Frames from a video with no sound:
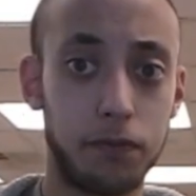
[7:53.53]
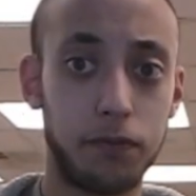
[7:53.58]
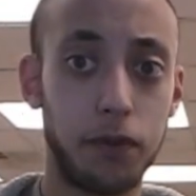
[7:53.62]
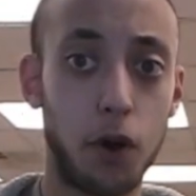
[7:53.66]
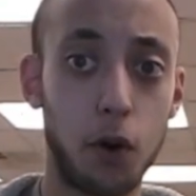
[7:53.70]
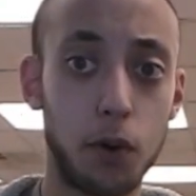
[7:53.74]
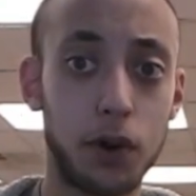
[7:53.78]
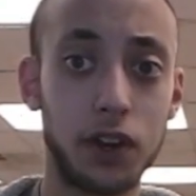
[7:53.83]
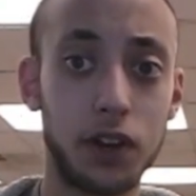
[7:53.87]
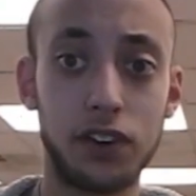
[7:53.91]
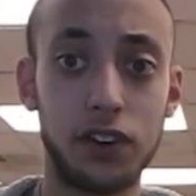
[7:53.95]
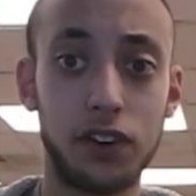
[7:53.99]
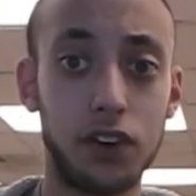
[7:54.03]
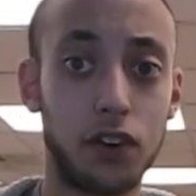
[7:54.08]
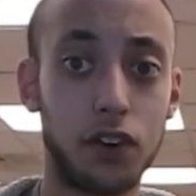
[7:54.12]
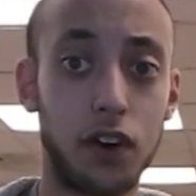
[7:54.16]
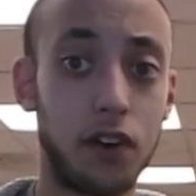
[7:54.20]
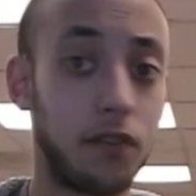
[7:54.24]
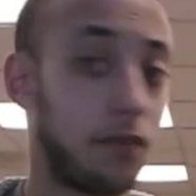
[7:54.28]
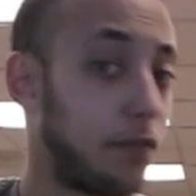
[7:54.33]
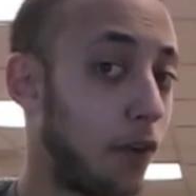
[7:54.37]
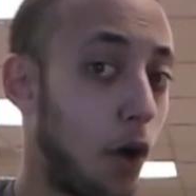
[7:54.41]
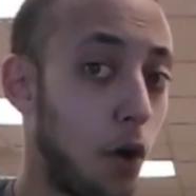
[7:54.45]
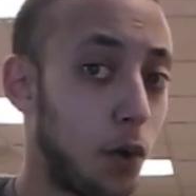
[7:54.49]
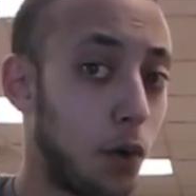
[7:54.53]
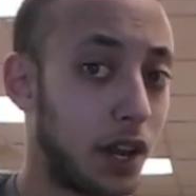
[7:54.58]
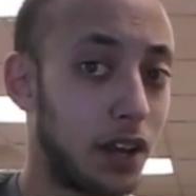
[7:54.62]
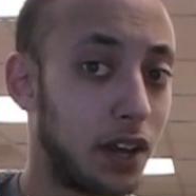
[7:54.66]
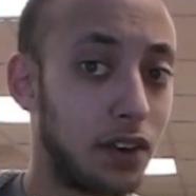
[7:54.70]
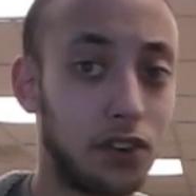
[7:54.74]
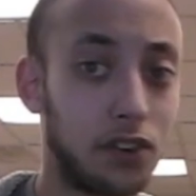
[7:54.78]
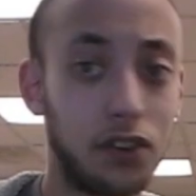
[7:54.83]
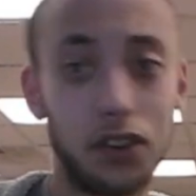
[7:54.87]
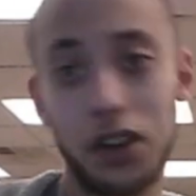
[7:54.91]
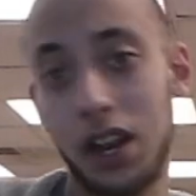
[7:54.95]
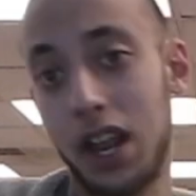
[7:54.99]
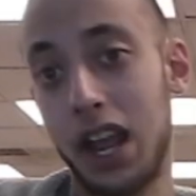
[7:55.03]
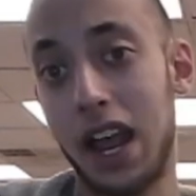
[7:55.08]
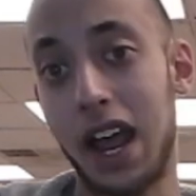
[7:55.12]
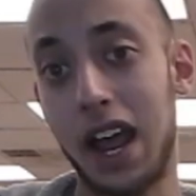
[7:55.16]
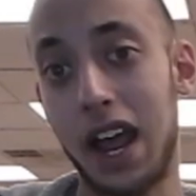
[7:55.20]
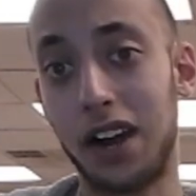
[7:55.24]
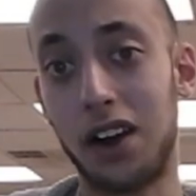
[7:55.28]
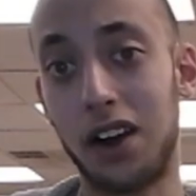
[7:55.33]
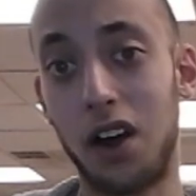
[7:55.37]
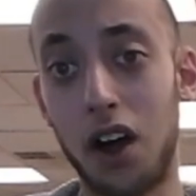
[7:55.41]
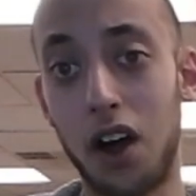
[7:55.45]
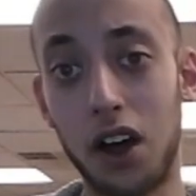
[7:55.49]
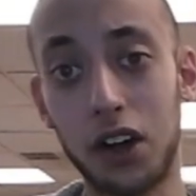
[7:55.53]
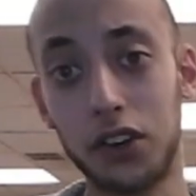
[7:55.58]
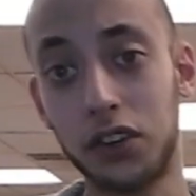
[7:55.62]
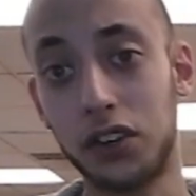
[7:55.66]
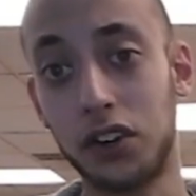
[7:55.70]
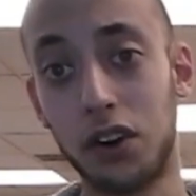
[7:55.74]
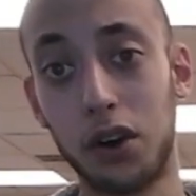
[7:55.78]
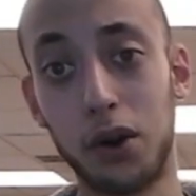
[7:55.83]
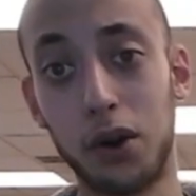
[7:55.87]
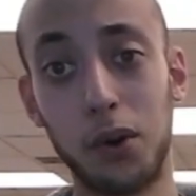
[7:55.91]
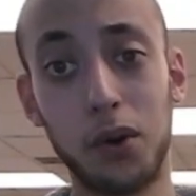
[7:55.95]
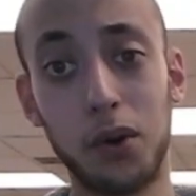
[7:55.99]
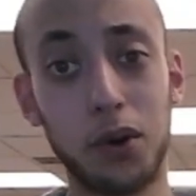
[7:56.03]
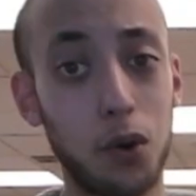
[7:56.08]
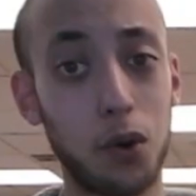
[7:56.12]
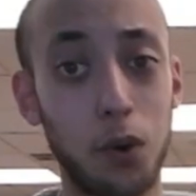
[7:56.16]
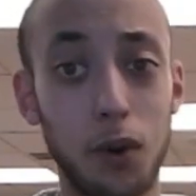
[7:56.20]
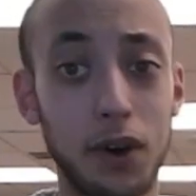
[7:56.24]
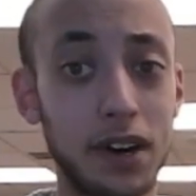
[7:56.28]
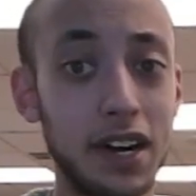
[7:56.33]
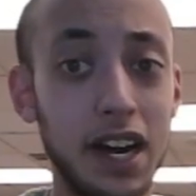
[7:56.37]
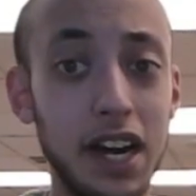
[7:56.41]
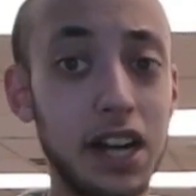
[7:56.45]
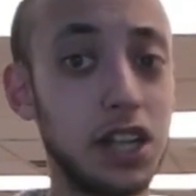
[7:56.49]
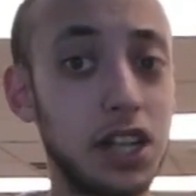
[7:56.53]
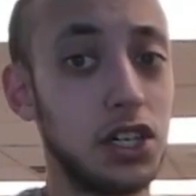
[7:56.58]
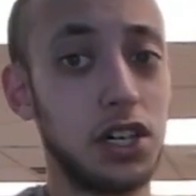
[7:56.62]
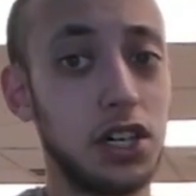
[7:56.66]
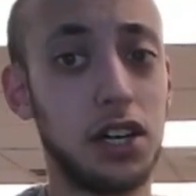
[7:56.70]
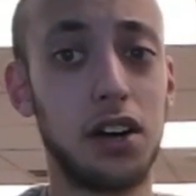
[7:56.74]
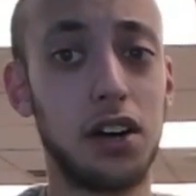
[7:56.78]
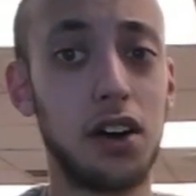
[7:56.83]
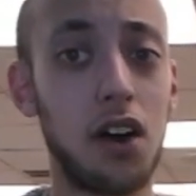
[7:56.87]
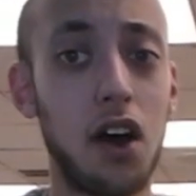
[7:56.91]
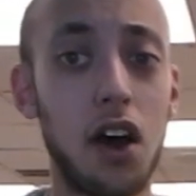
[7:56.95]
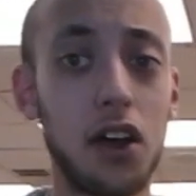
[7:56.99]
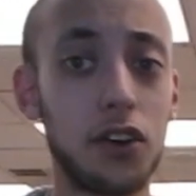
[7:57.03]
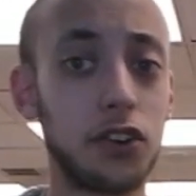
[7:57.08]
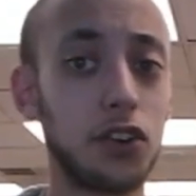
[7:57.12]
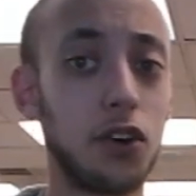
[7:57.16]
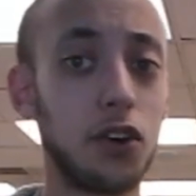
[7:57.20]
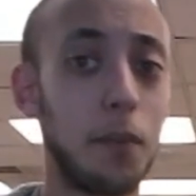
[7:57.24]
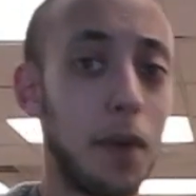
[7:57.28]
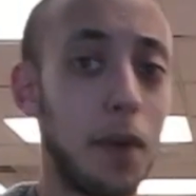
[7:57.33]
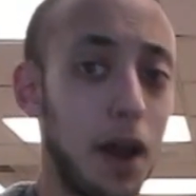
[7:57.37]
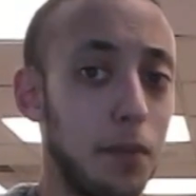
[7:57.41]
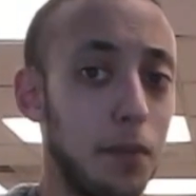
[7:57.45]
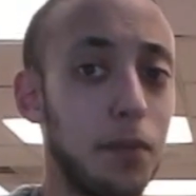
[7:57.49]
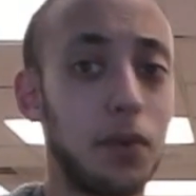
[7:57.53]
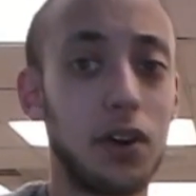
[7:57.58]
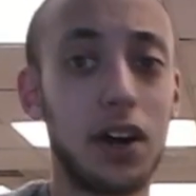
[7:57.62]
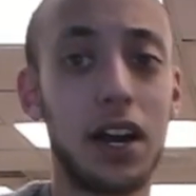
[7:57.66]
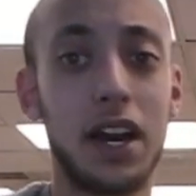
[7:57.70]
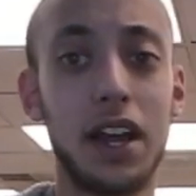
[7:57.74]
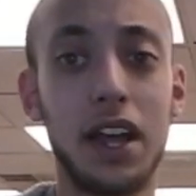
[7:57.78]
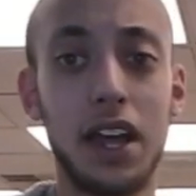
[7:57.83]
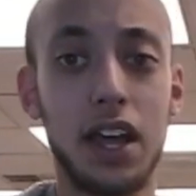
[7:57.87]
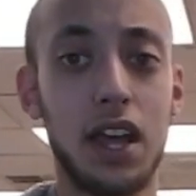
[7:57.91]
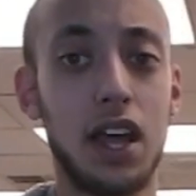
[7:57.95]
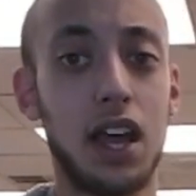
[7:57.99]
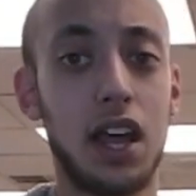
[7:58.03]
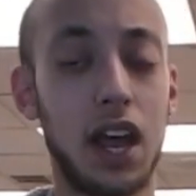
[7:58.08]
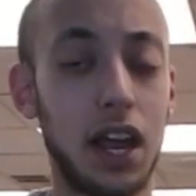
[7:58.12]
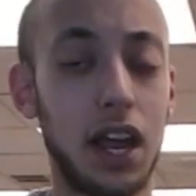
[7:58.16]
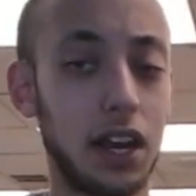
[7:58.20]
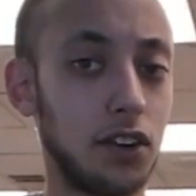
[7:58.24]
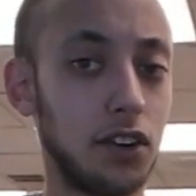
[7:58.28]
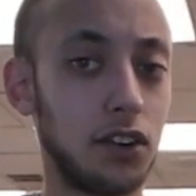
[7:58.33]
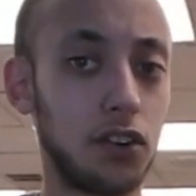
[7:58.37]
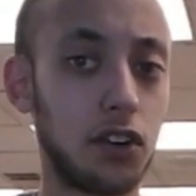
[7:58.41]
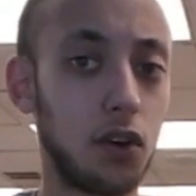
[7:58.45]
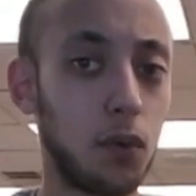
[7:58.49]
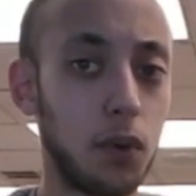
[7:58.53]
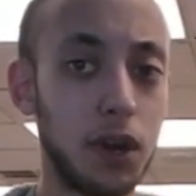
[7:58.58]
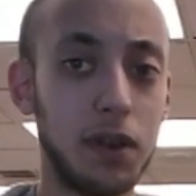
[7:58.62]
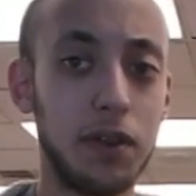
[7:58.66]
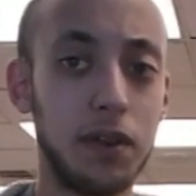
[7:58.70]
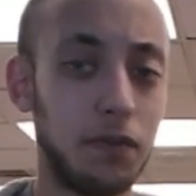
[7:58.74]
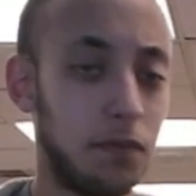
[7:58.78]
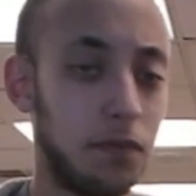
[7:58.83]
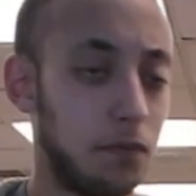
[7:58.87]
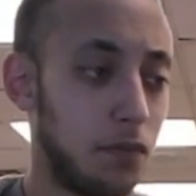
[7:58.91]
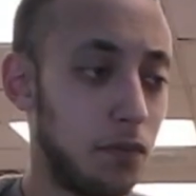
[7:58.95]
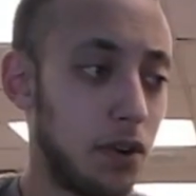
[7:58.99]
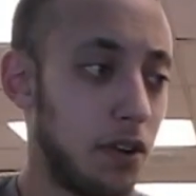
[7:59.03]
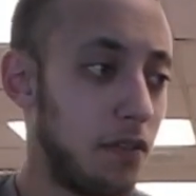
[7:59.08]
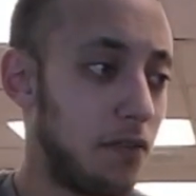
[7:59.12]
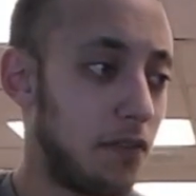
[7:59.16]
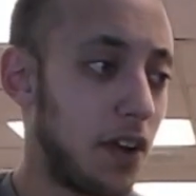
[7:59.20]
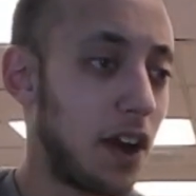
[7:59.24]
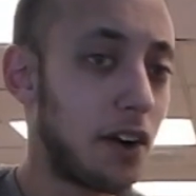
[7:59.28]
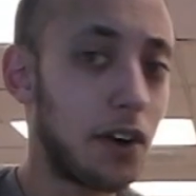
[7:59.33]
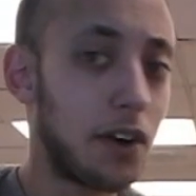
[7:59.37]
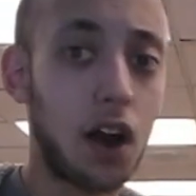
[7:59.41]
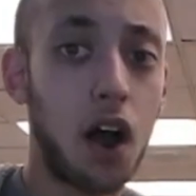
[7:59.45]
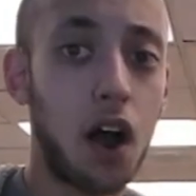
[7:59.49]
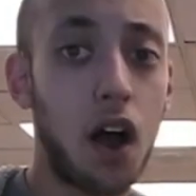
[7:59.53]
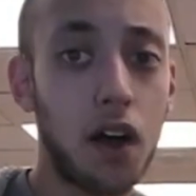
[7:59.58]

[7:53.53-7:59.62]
focuses on focus and also coordination and also memory. And so we very